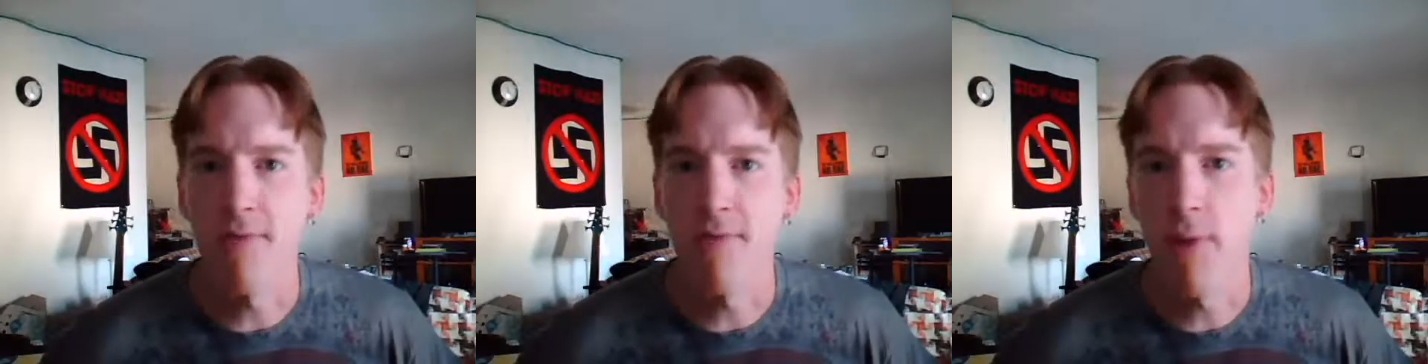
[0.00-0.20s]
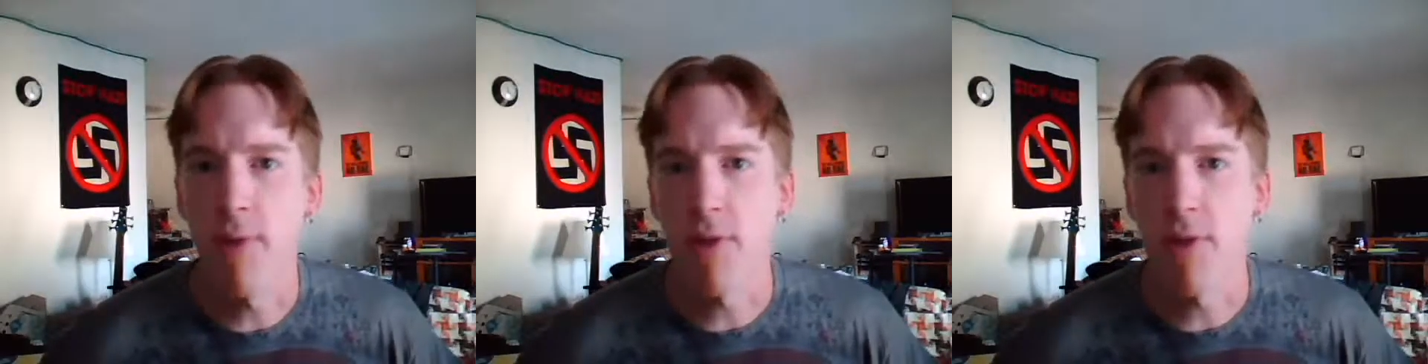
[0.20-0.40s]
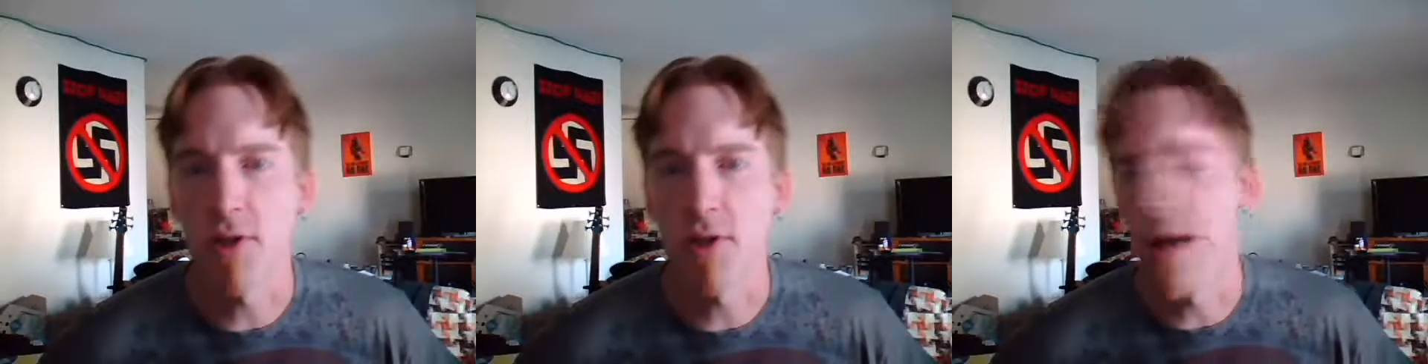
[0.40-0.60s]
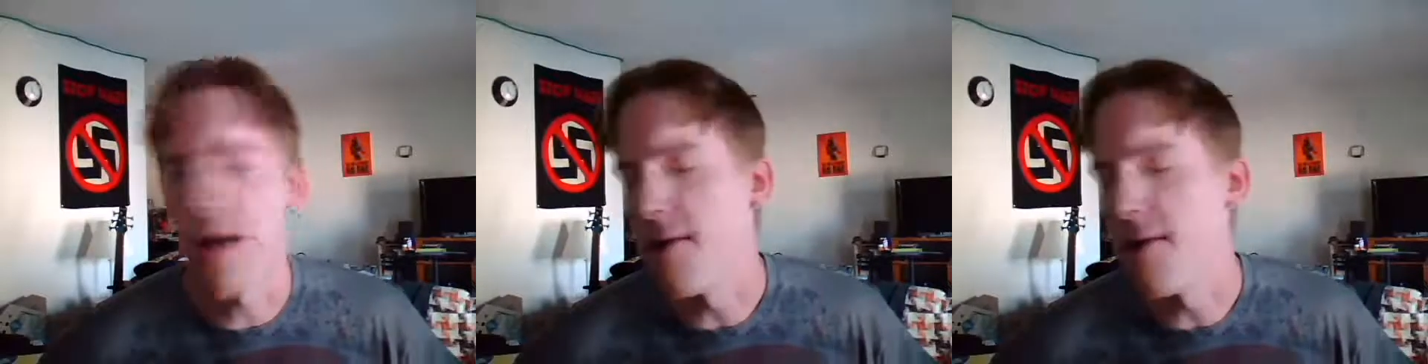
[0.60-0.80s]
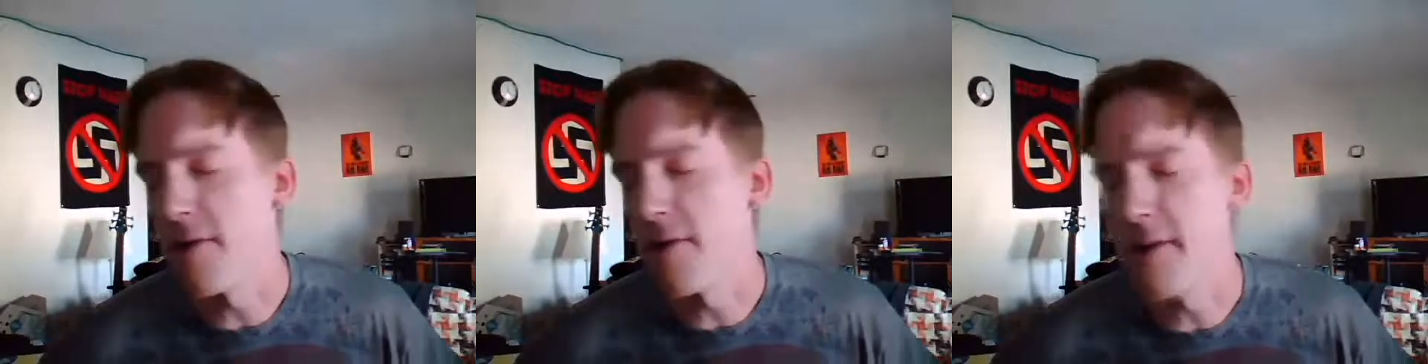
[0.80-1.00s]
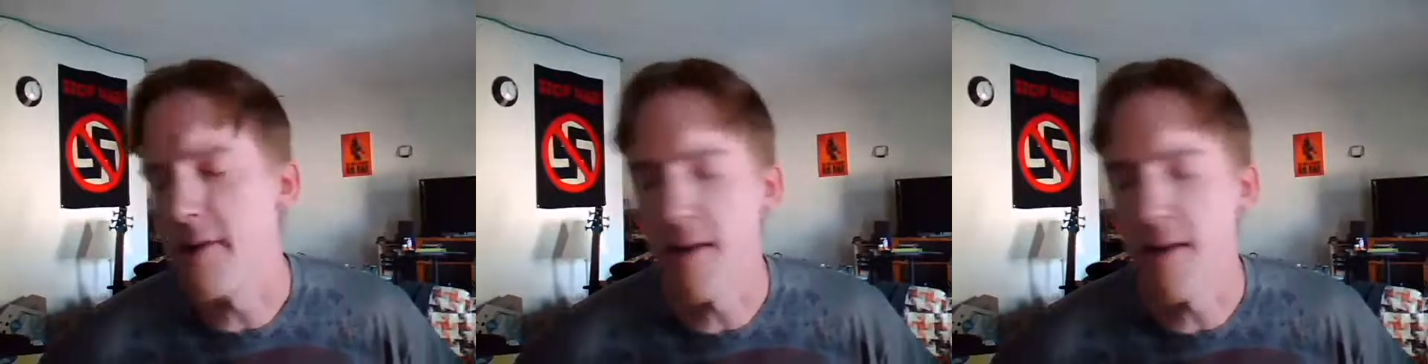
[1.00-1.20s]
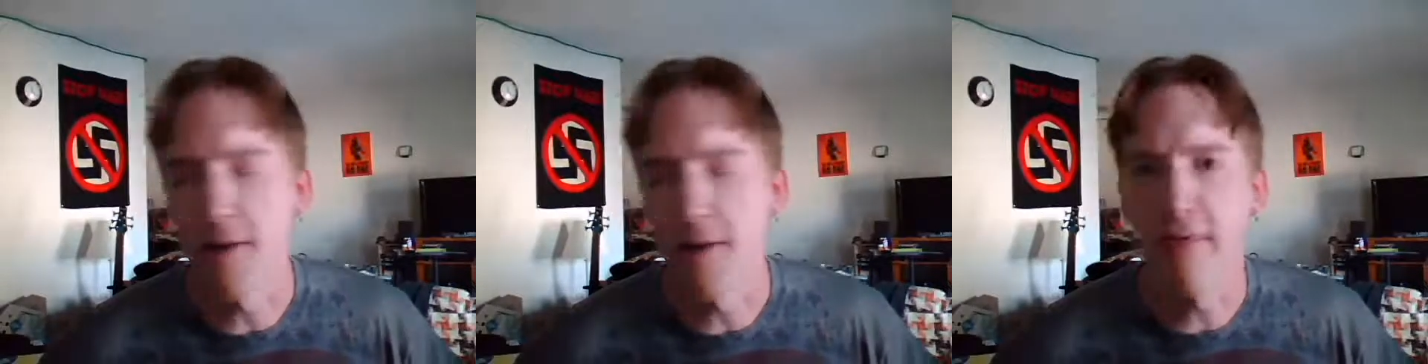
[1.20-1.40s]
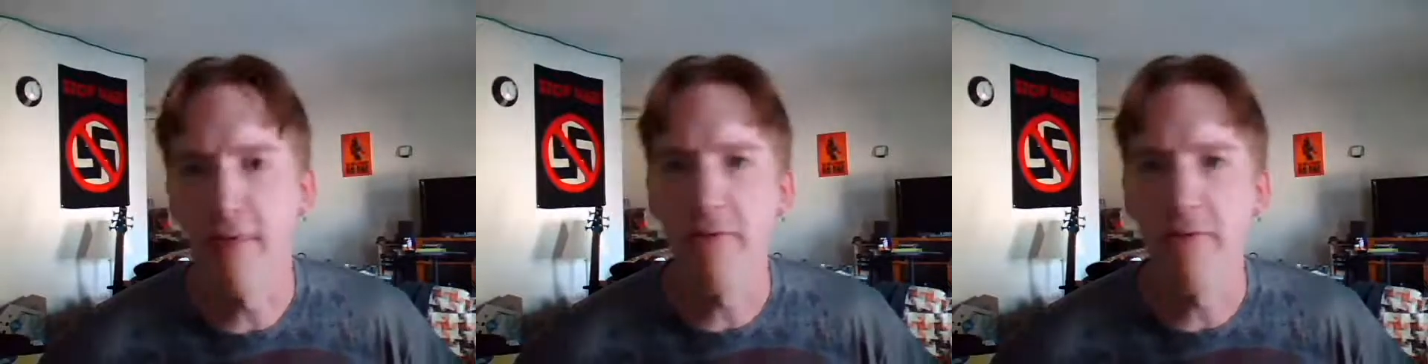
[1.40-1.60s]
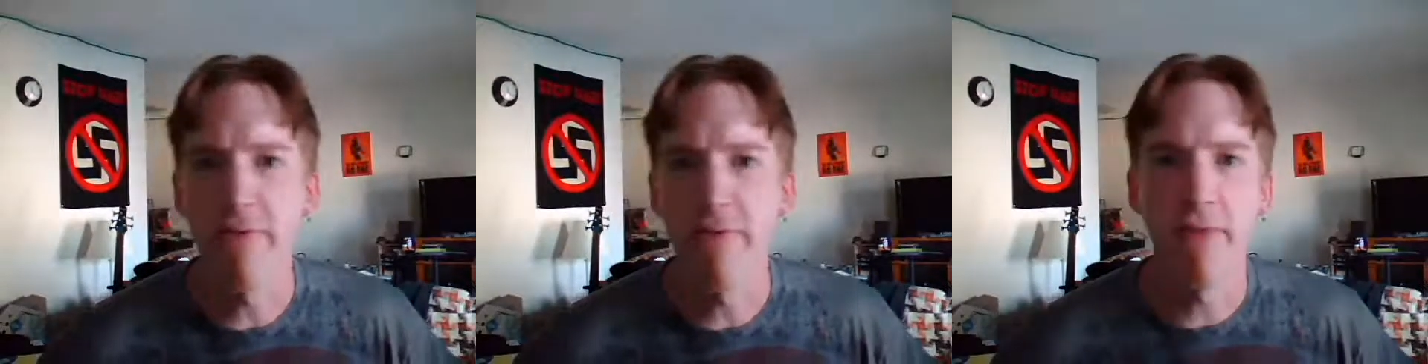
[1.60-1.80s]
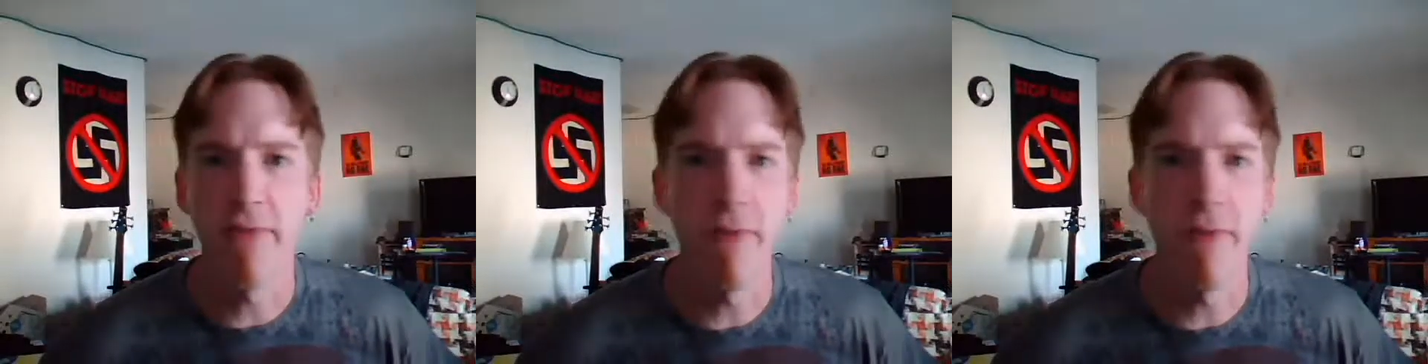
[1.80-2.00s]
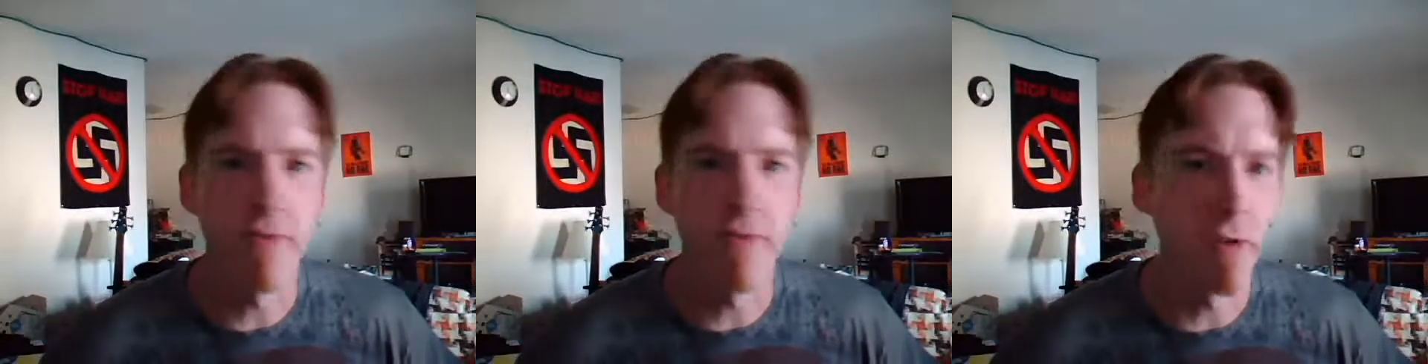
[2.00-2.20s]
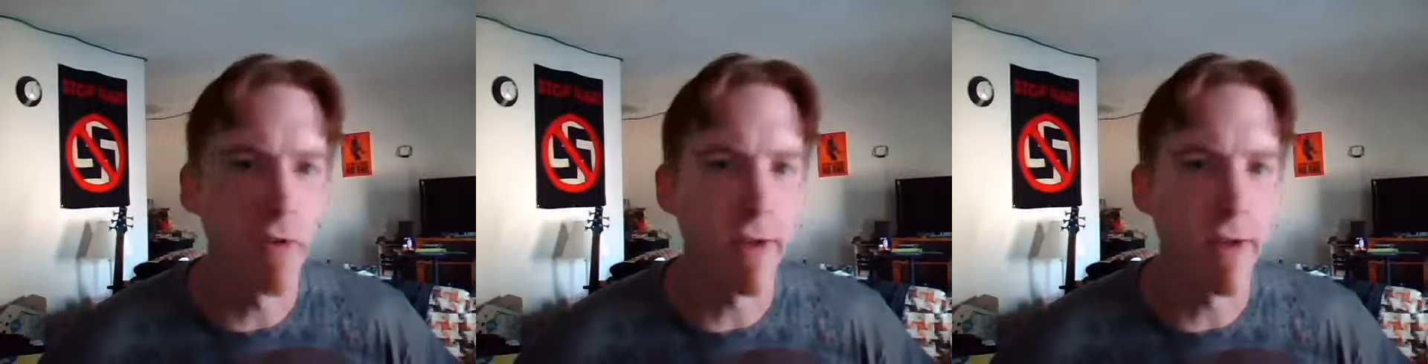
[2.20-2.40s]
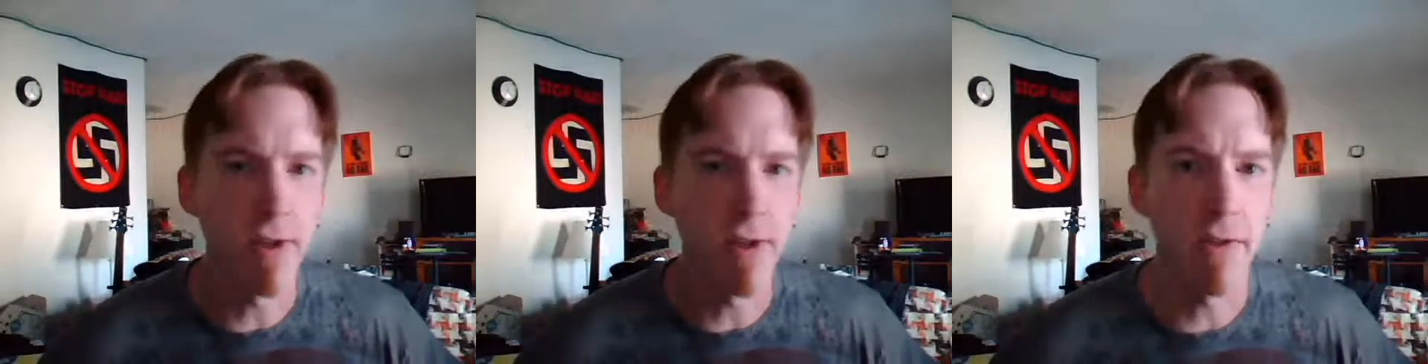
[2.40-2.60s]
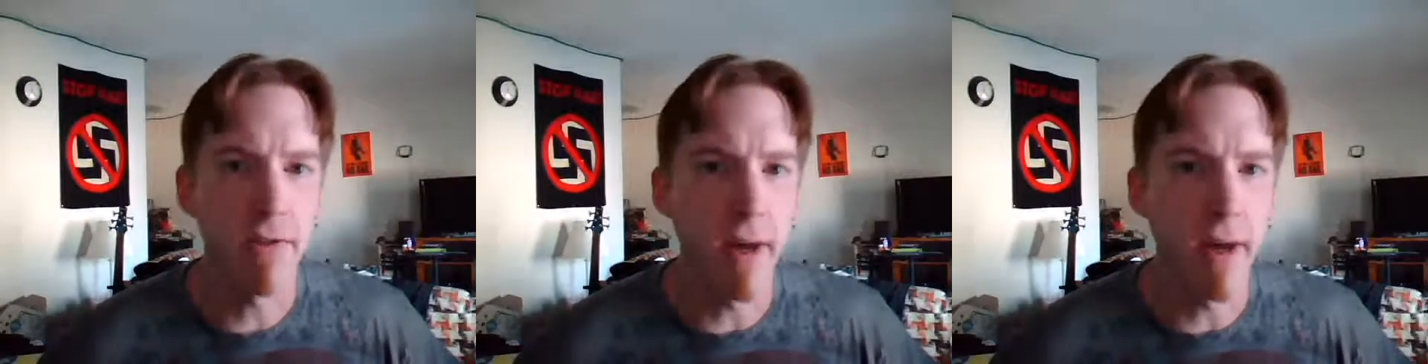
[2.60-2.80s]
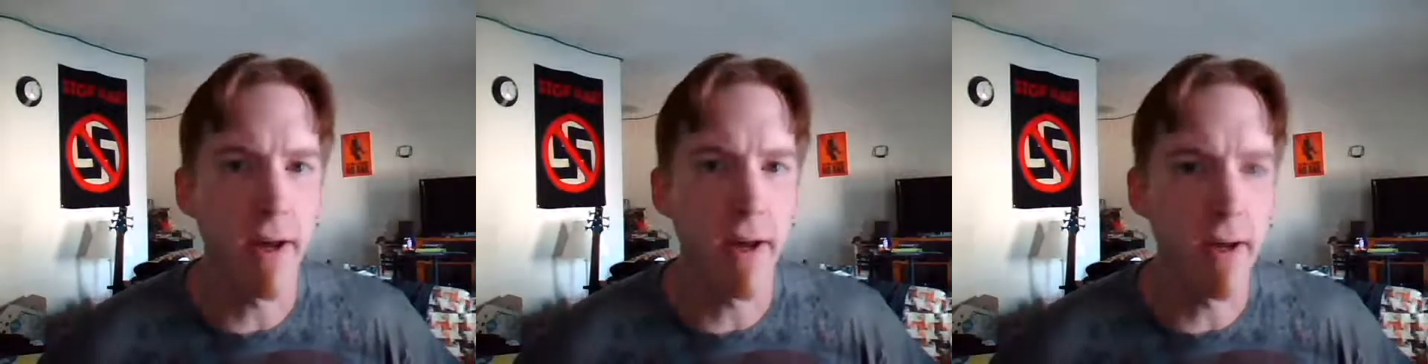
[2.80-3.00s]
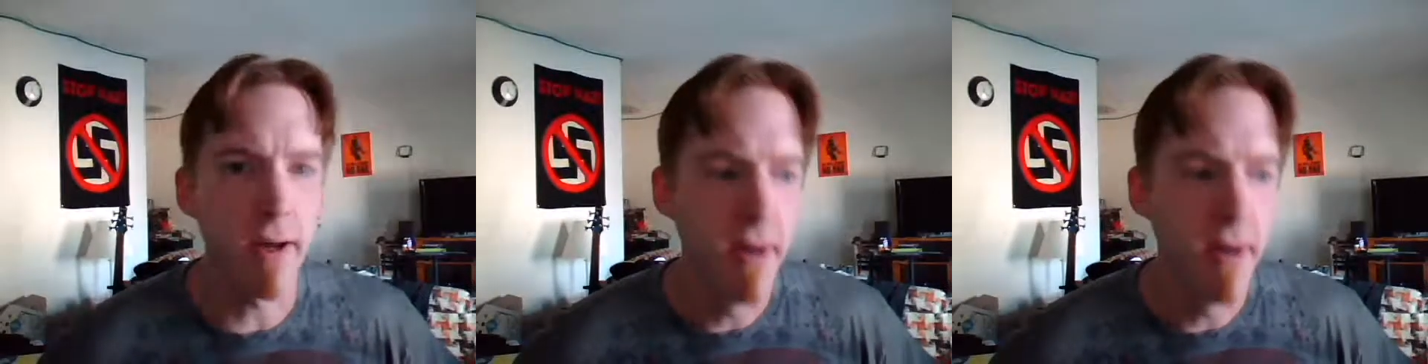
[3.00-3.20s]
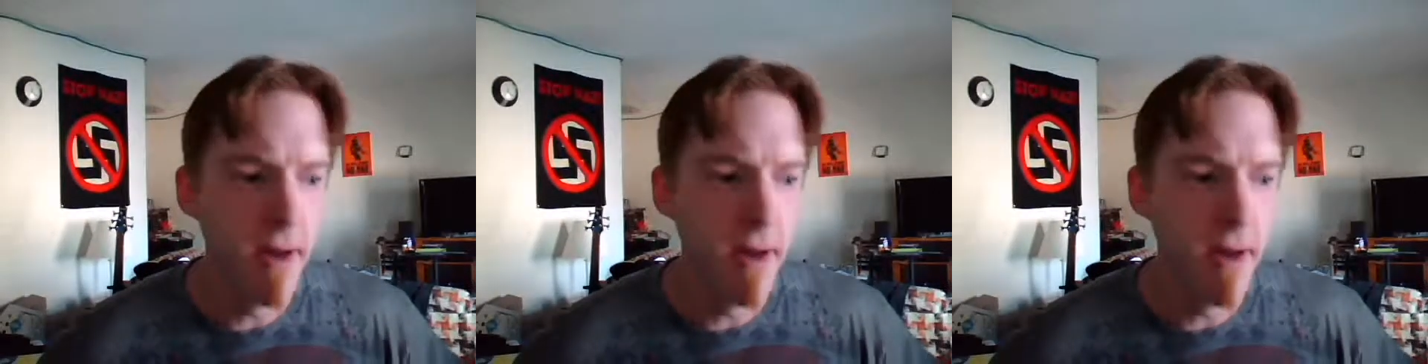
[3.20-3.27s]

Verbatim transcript: of personality that are inf influenced by